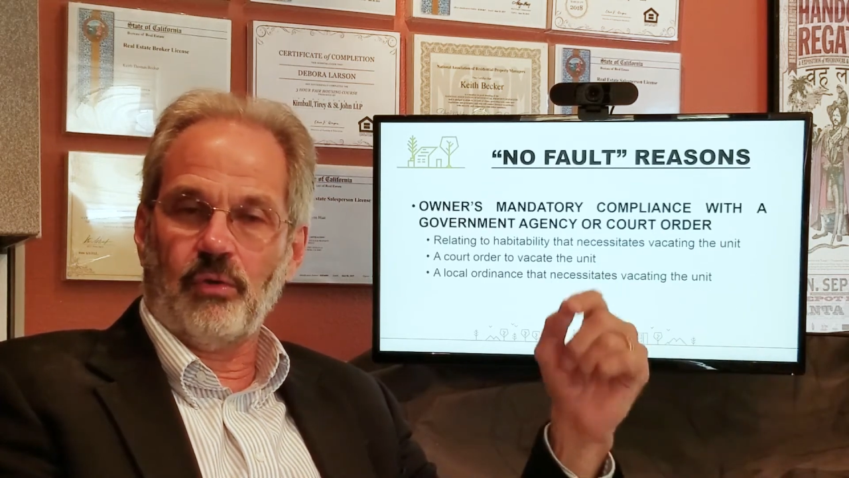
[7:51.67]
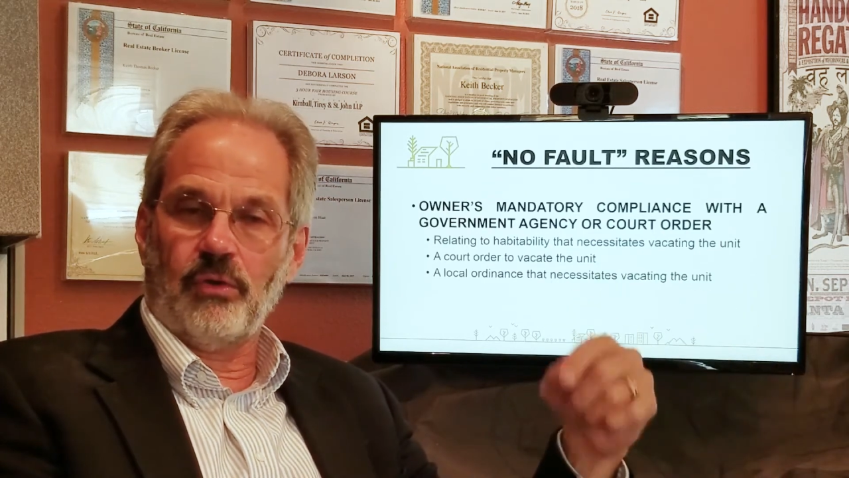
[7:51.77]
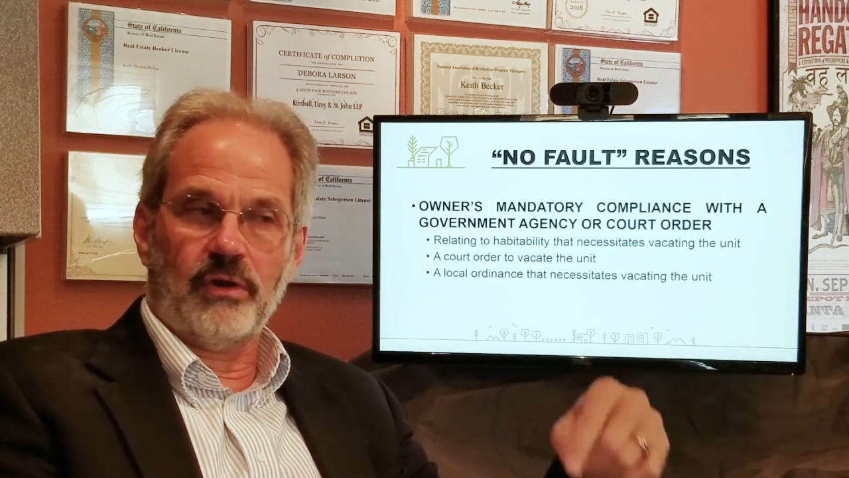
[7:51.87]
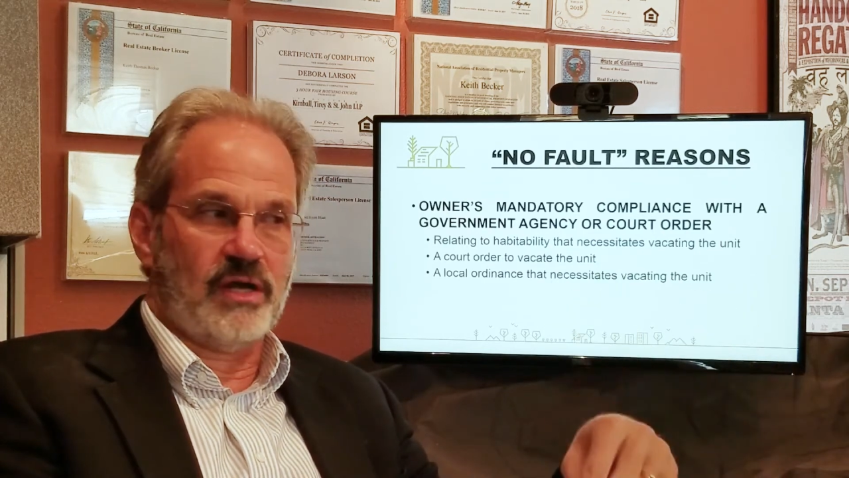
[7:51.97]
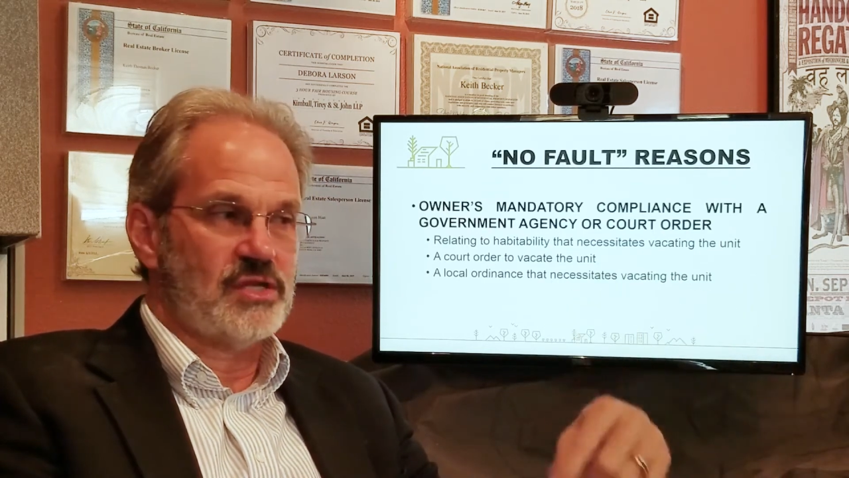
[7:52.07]

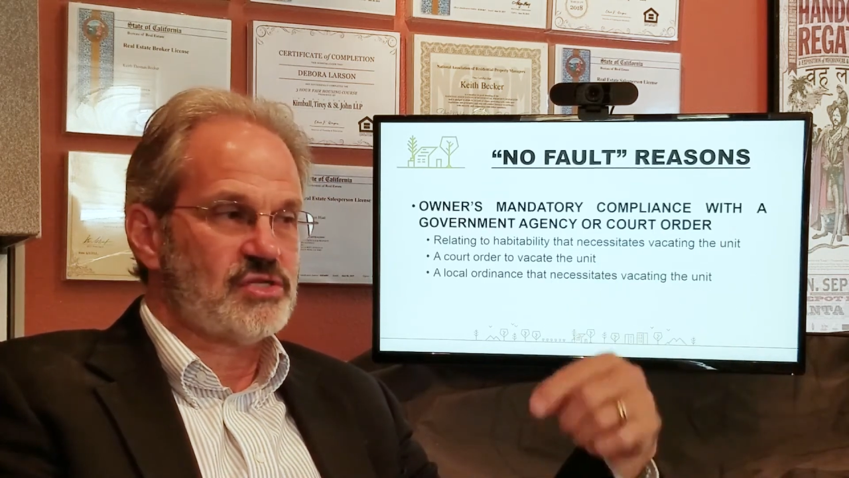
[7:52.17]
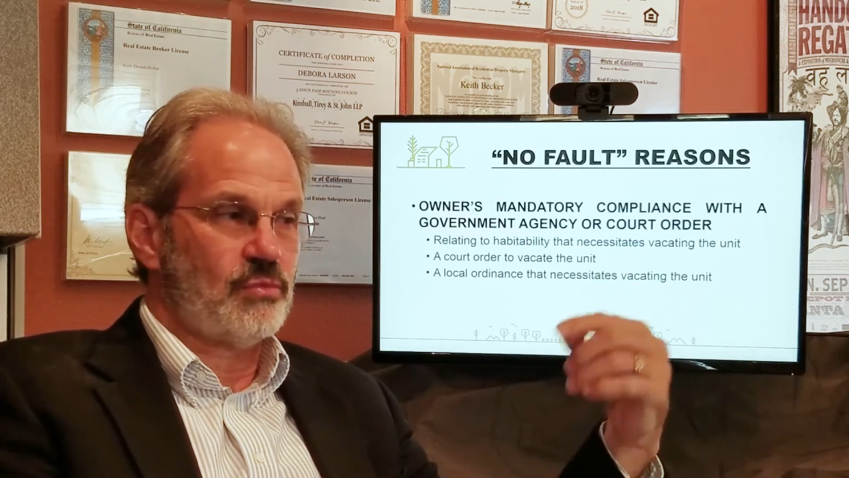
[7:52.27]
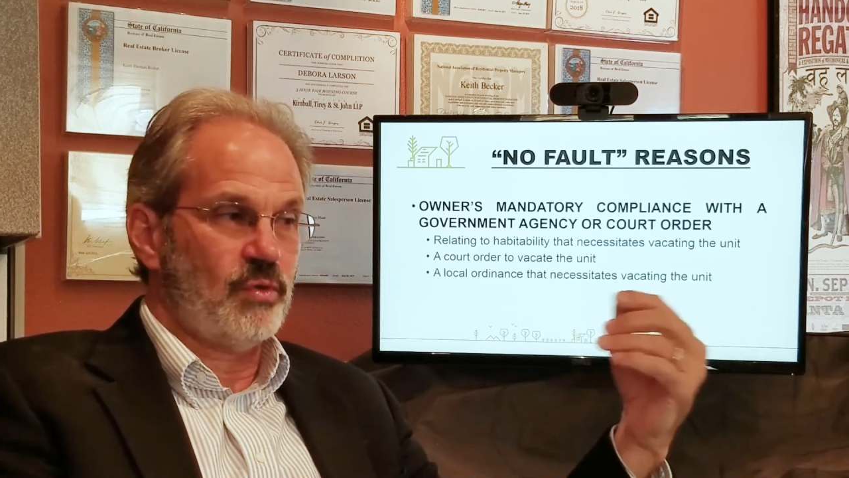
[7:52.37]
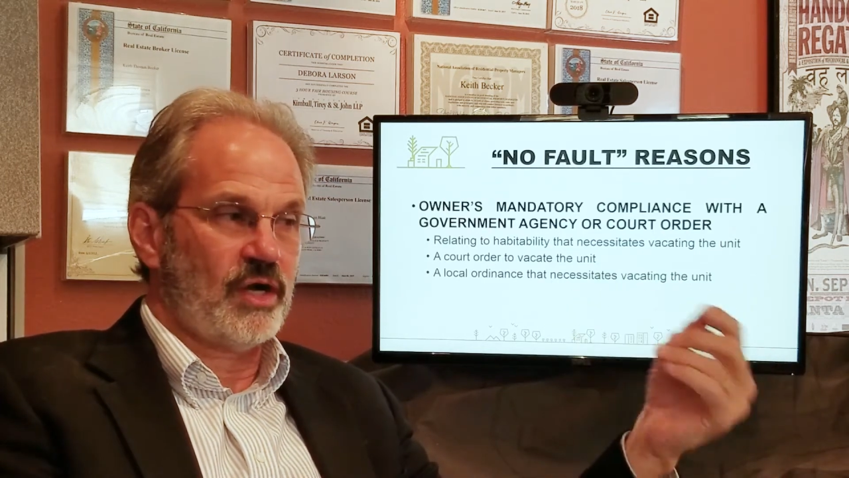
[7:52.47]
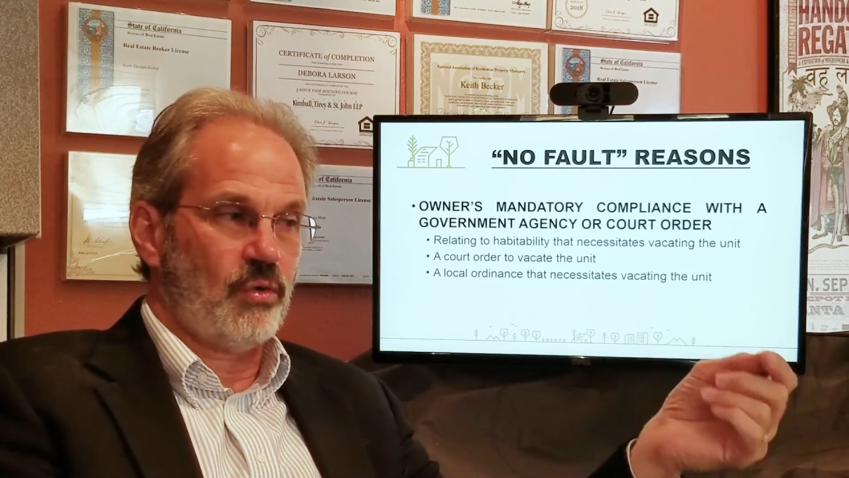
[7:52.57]
ordinance
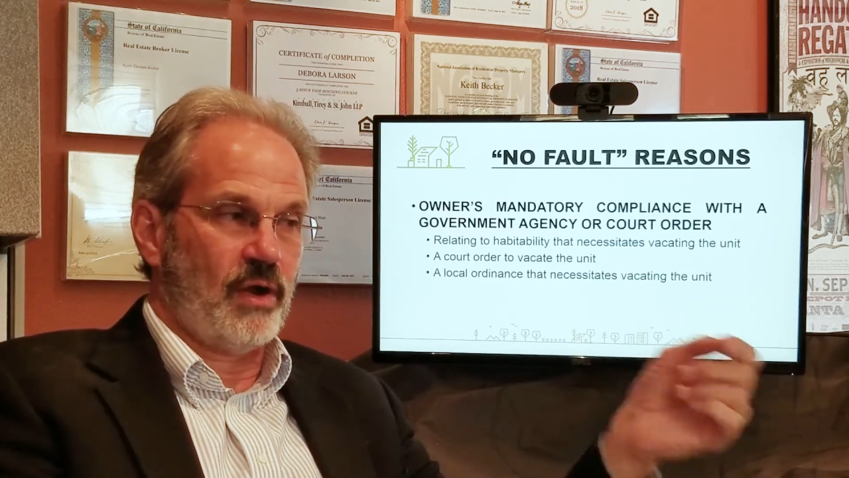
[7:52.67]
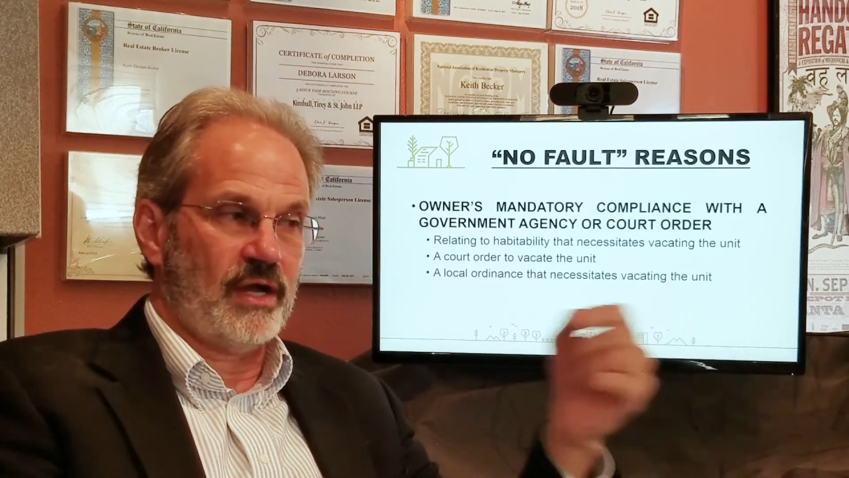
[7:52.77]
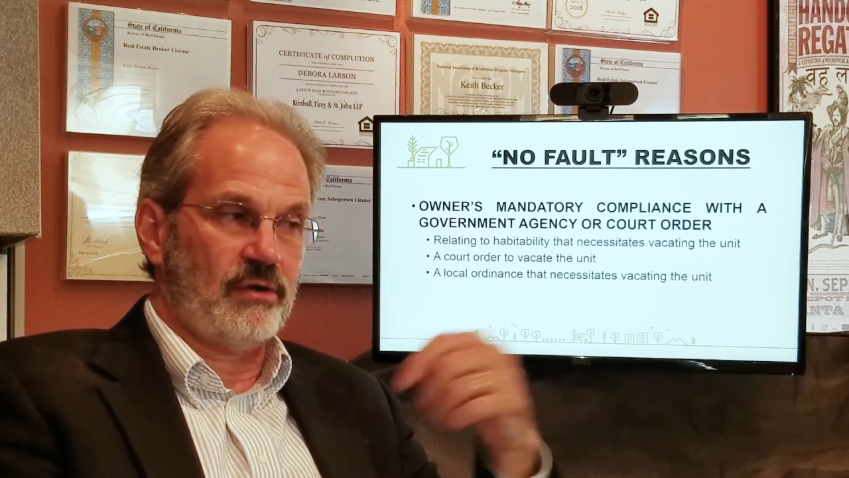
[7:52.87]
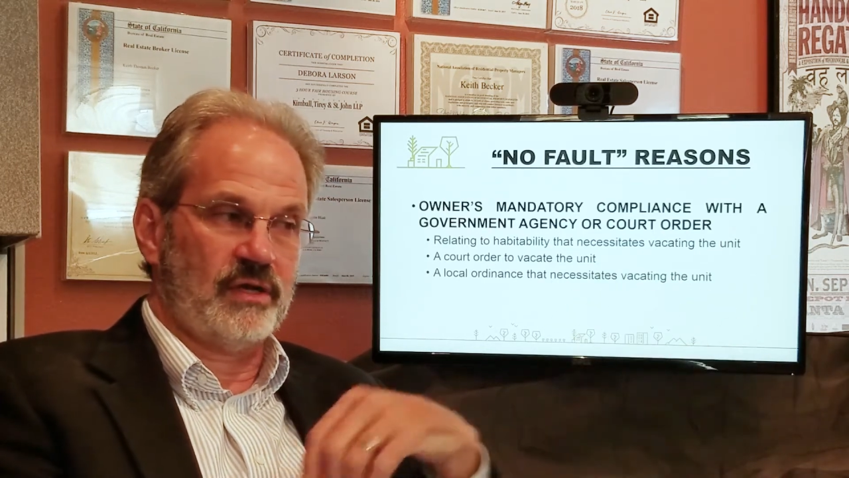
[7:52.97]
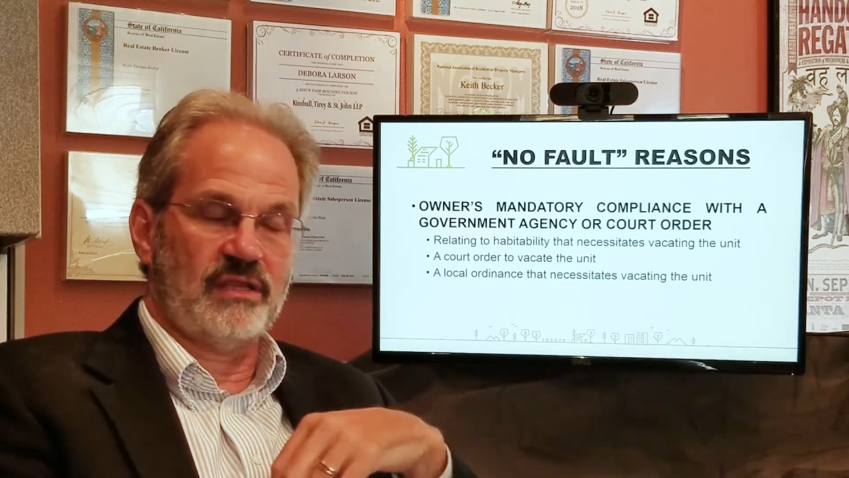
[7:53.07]
requiring